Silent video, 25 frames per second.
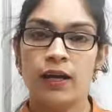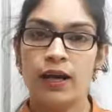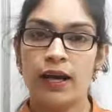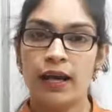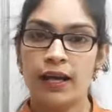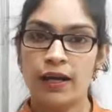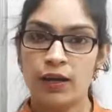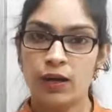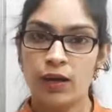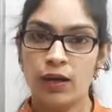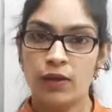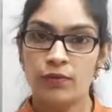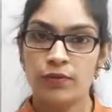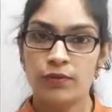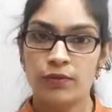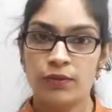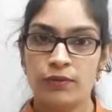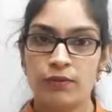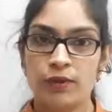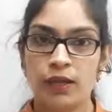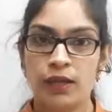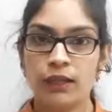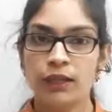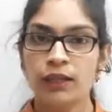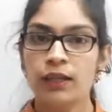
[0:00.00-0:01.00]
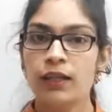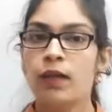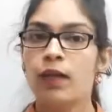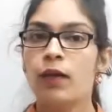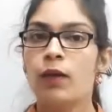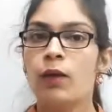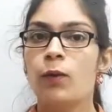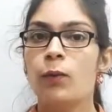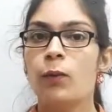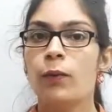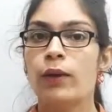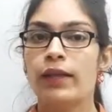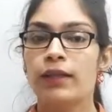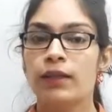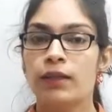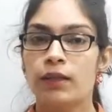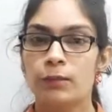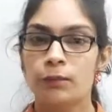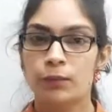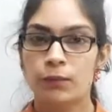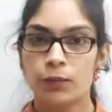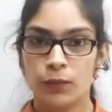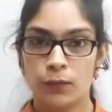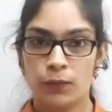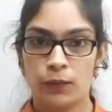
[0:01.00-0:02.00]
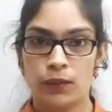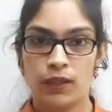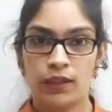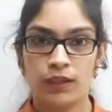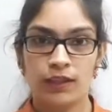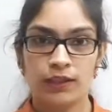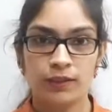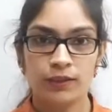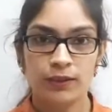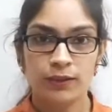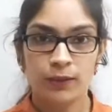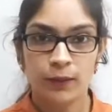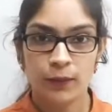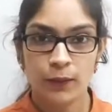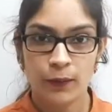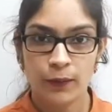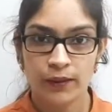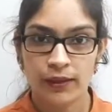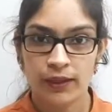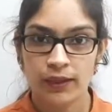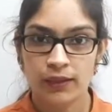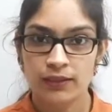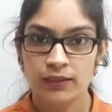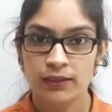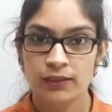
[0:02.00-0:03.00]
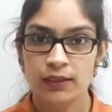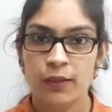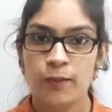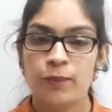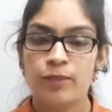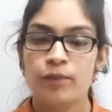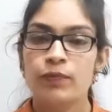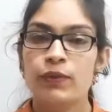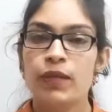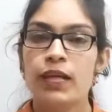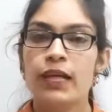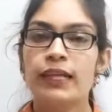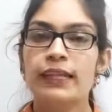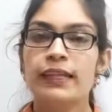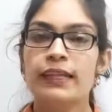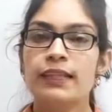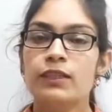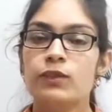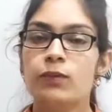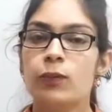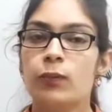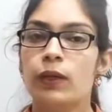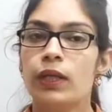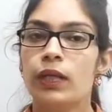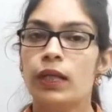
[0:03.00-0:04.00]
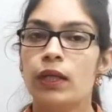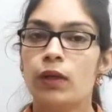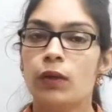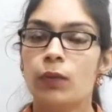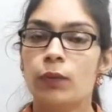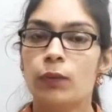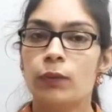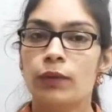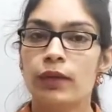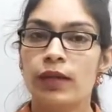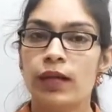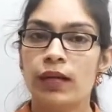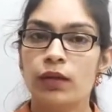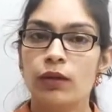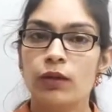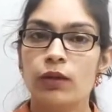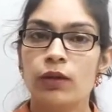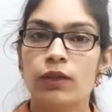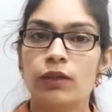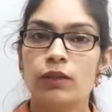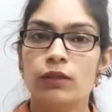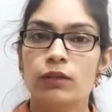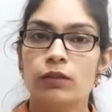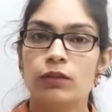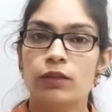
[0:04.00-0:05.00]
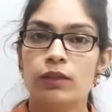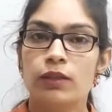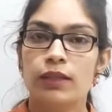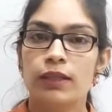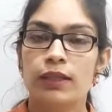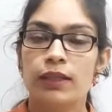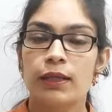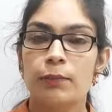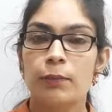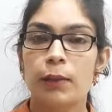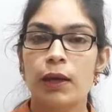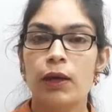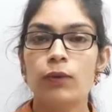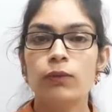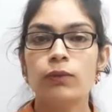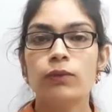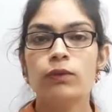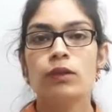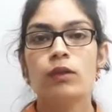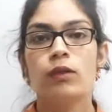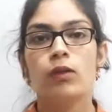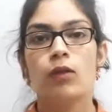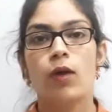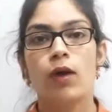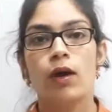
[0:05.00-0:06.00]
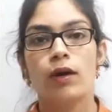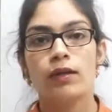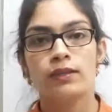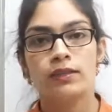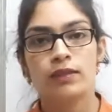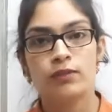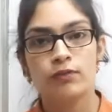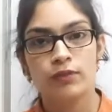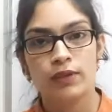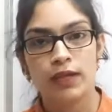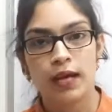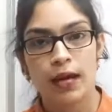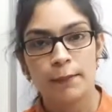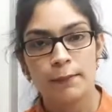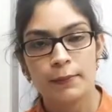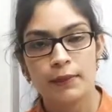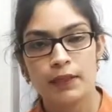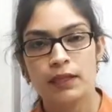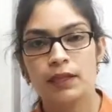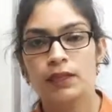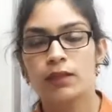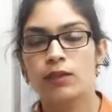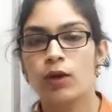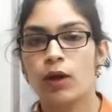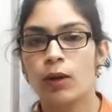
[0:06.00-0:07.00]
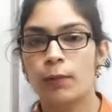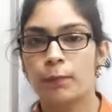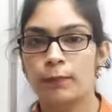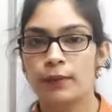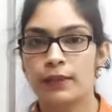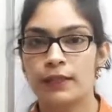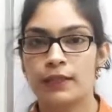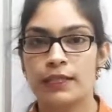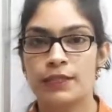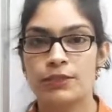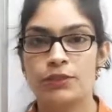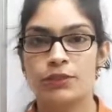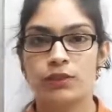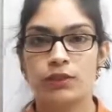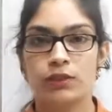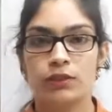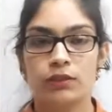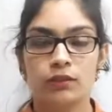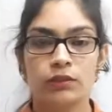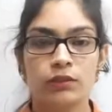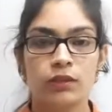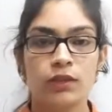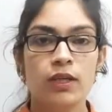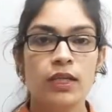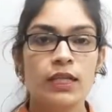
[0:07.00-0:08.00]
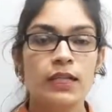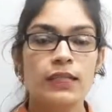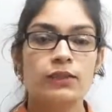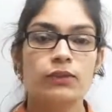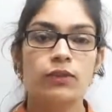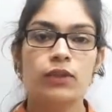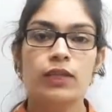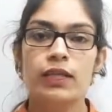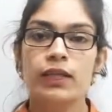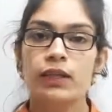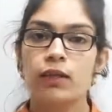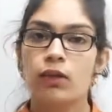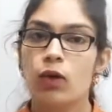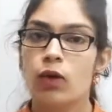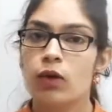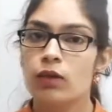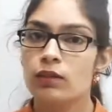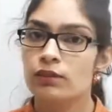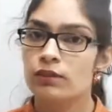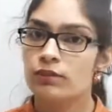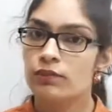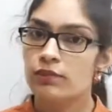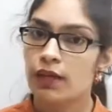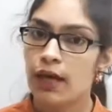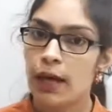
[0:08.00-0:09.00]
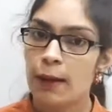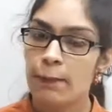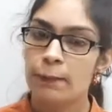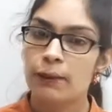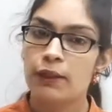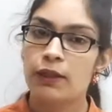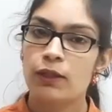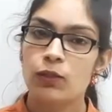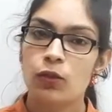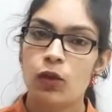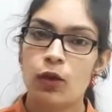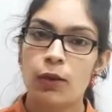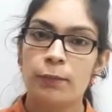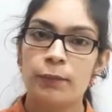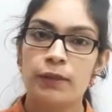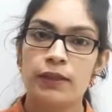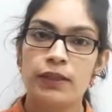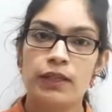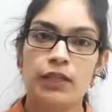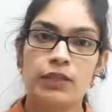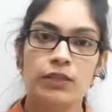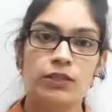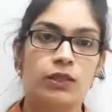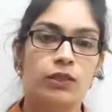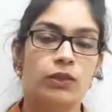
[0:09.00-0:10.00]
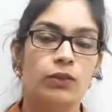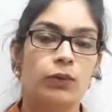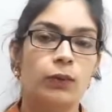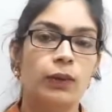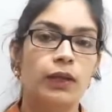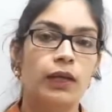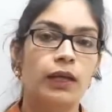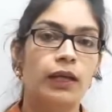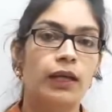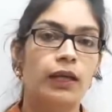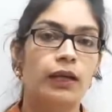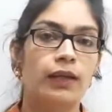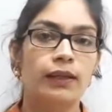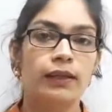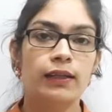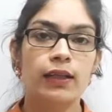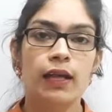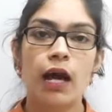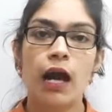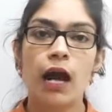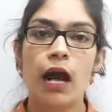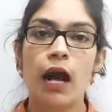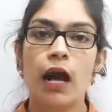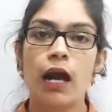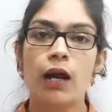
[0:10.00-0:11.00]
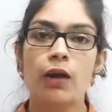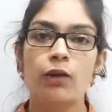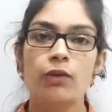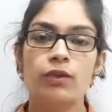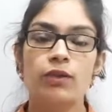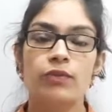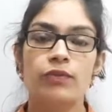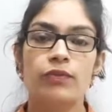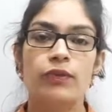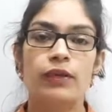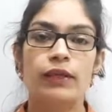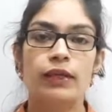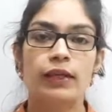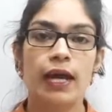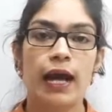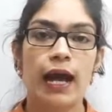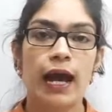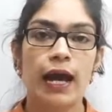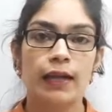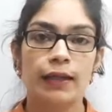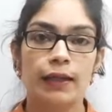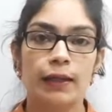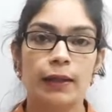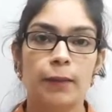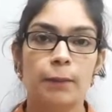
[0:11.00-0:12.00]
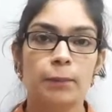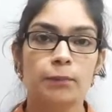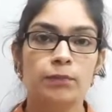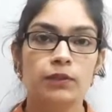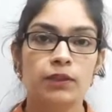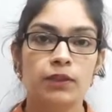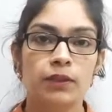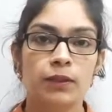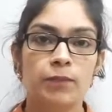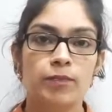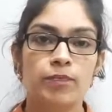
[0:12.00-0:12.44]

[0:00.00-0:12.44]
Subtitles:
Hello everyone, welcome to We Learn Tutorials. In this video, we are going to learn about laws of chemical combinations. So in laws of chemical combination, you will learn how different atoms